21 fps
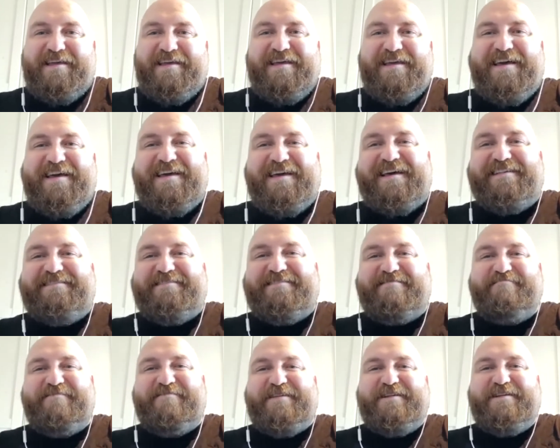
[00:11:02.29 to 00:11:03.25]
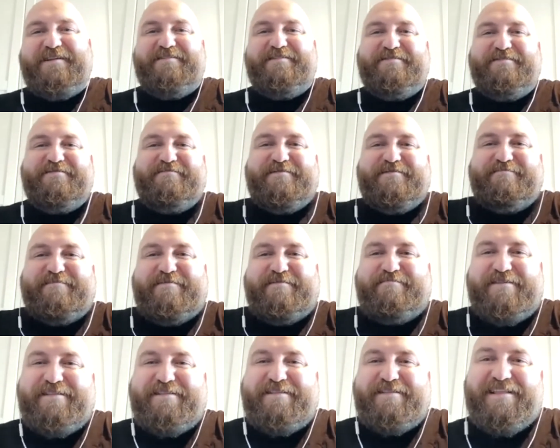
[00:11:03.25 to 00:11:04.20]
has something to do with my
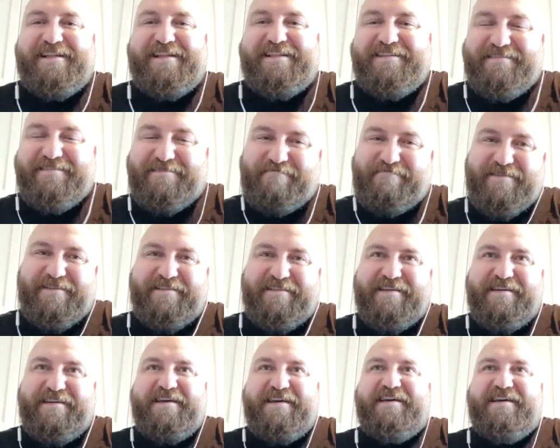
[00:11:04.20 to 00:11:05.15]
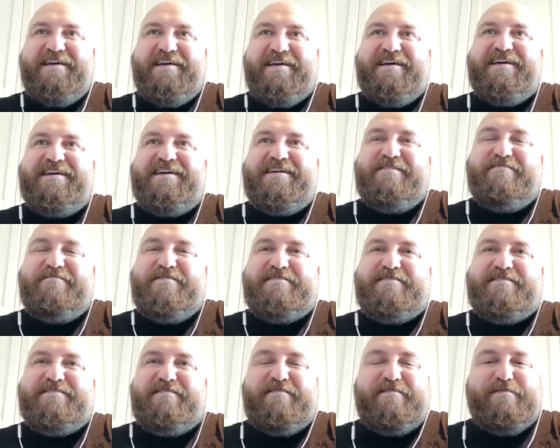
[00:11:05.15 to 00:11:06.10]
mental illness, but which
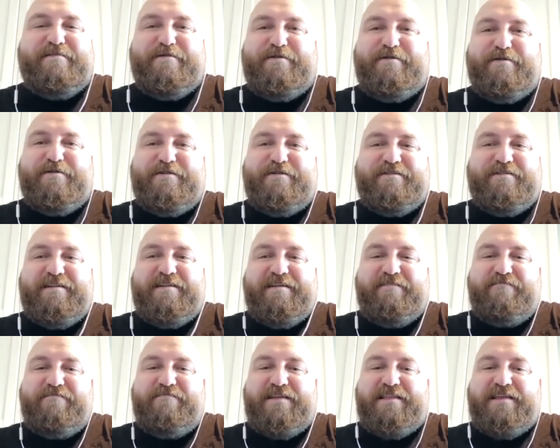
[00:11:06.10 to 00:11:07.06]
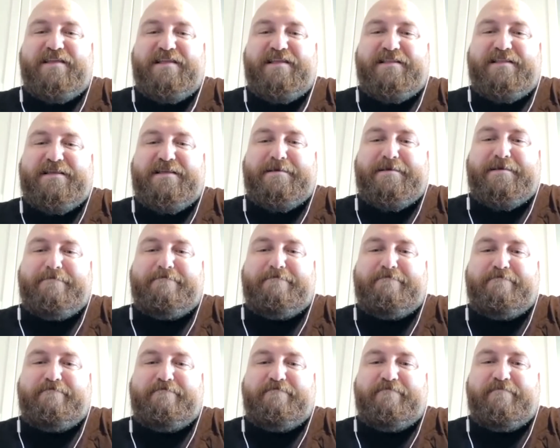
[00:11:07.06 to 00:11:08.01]
I have learned to live with, and
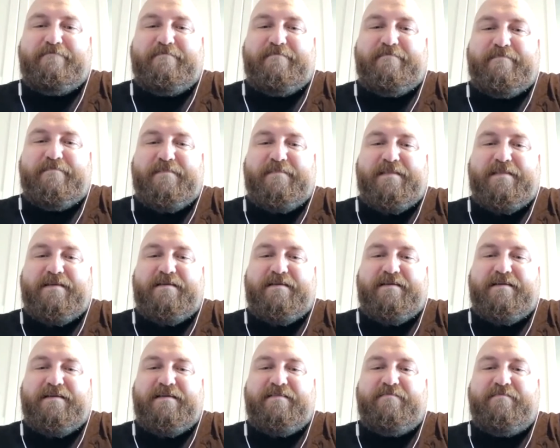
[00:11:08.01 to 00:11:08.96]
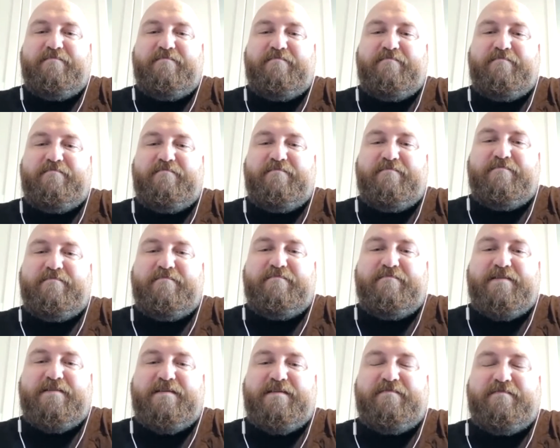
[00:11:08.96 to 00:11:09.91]
it's,
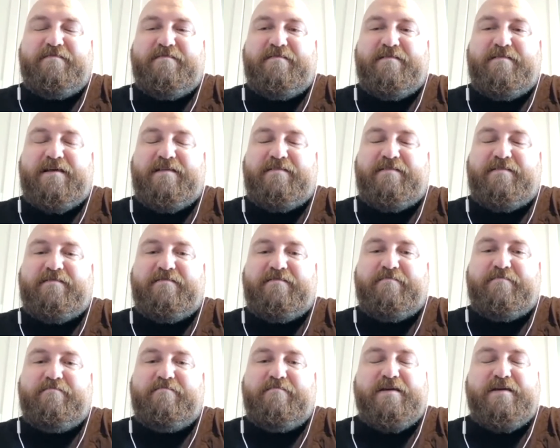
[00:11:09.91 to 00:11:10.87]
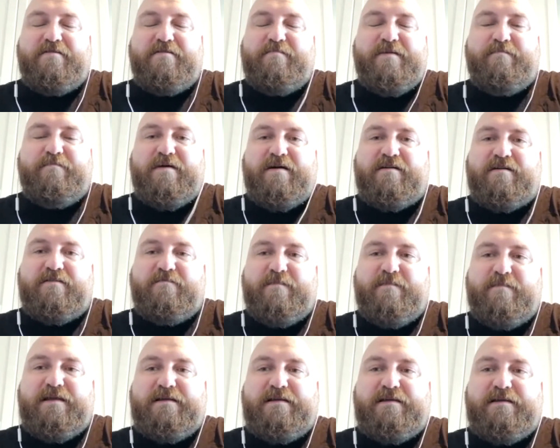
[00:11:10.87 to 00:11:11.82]
has become a part of me.
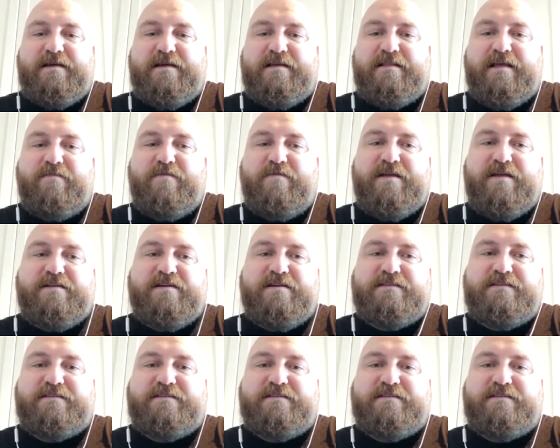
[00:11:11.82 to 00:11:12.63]
And now I just